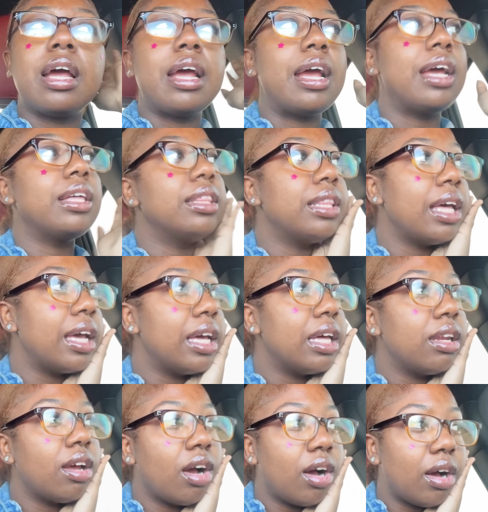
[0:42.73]
and
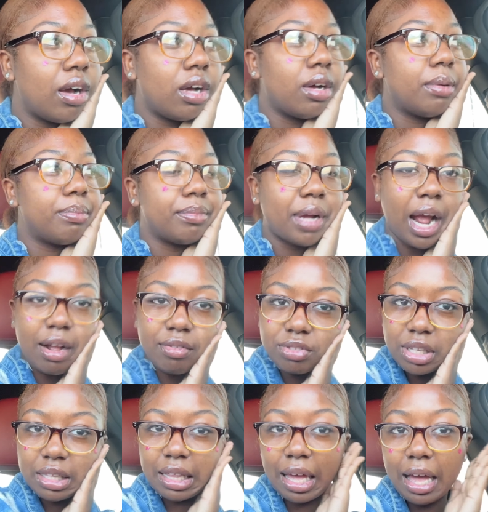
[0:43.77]
then um,
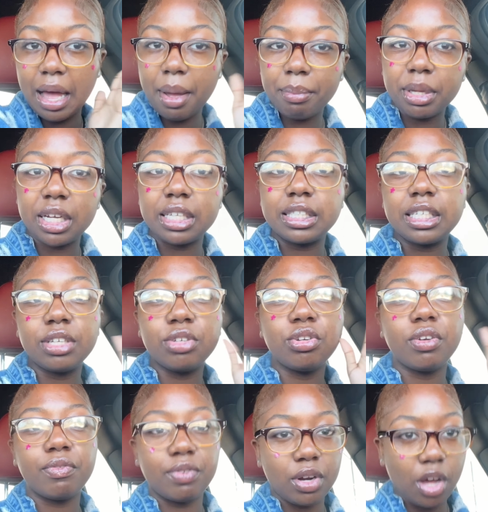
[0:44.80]
after that, I'm gonna continue
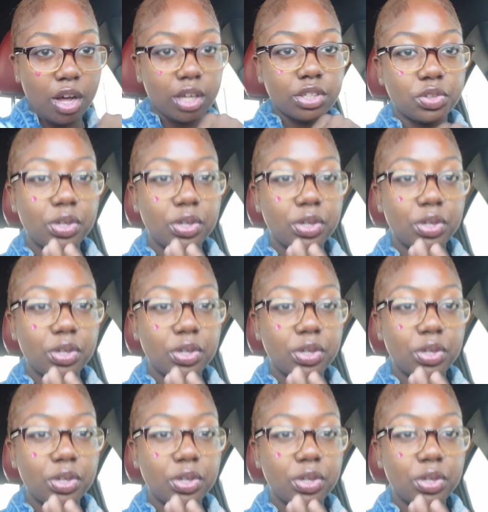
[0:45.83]
to vlog.